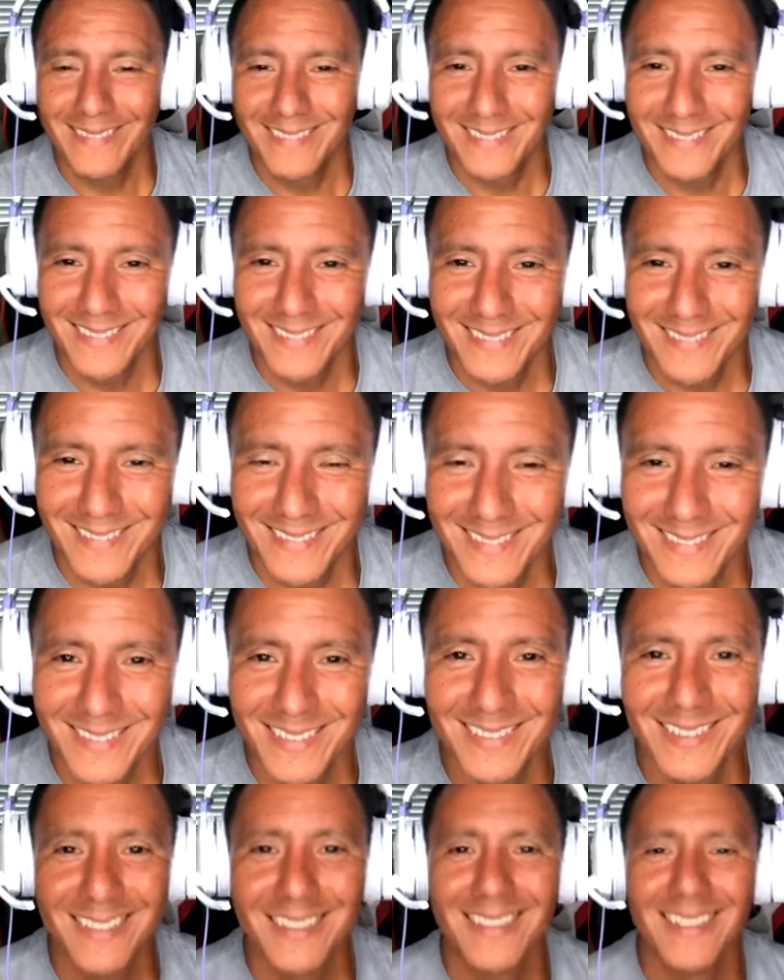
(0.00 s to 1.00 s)

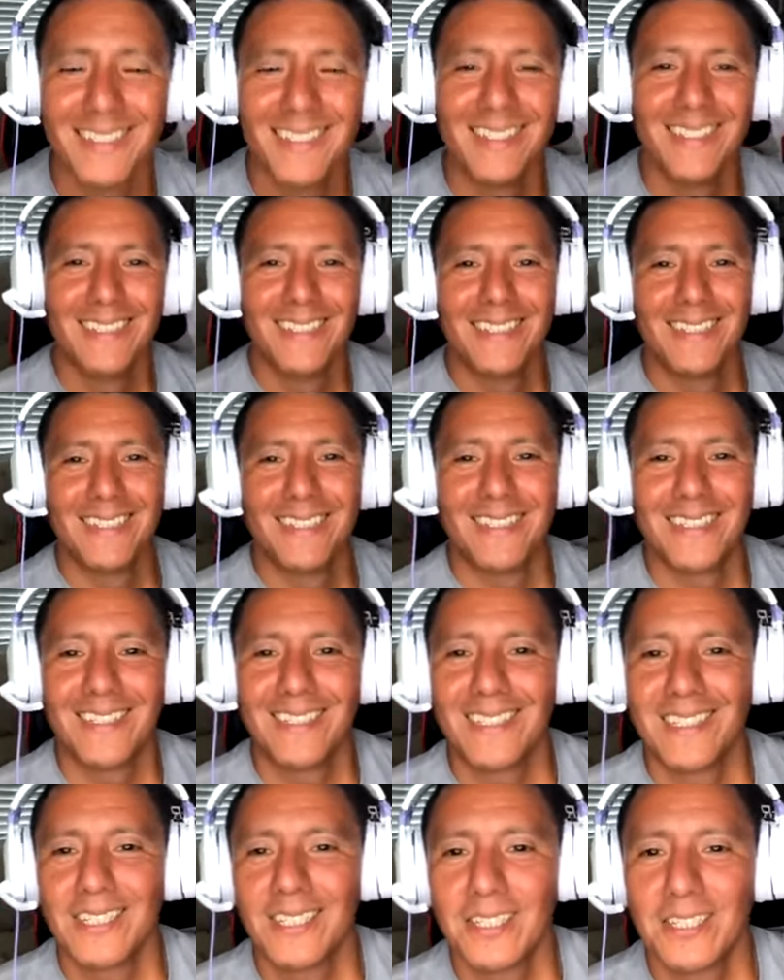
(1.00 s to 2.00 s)

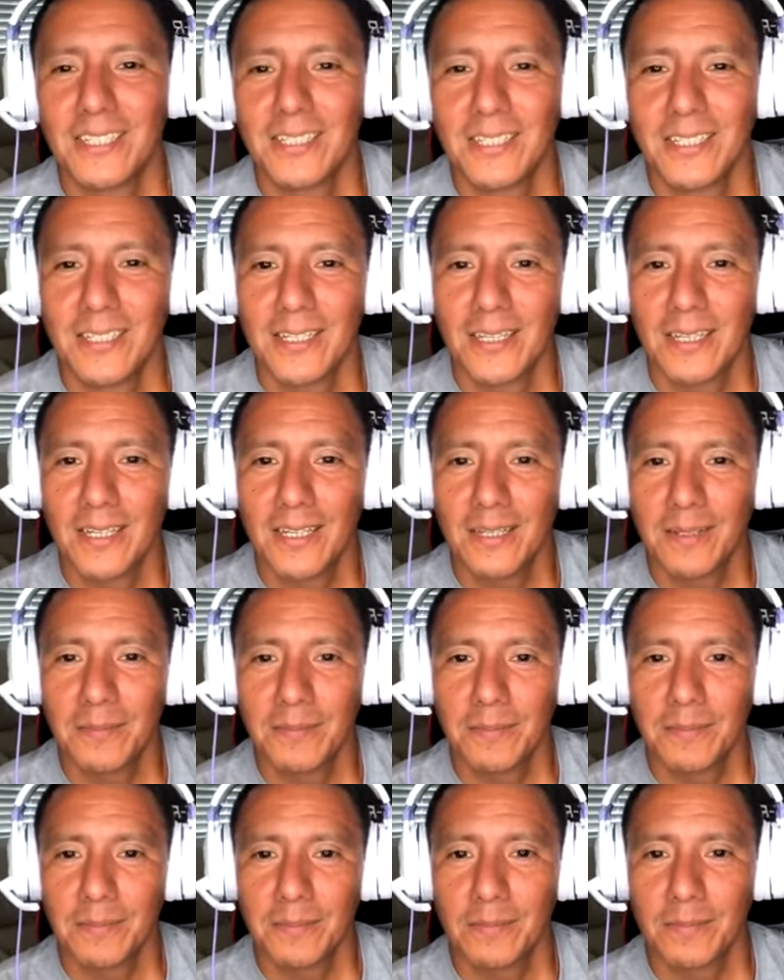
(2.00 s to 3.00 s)

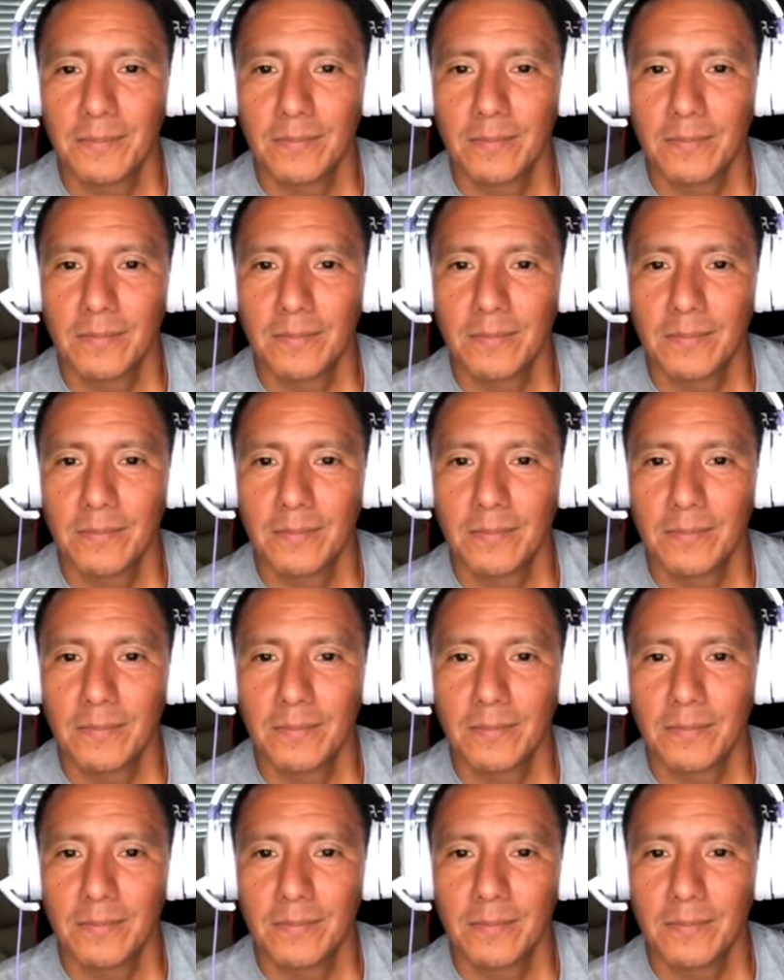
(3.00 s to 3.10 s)
No words are spoken by the person on screen.